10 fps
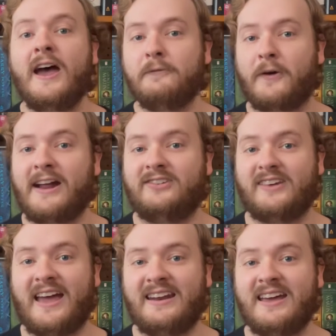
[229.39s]
France,
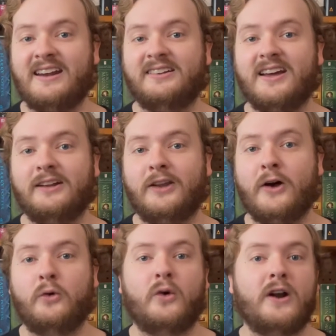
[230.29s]
and Italy
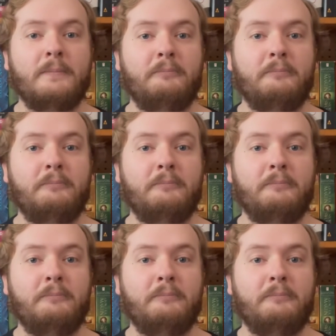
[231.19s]
alone on a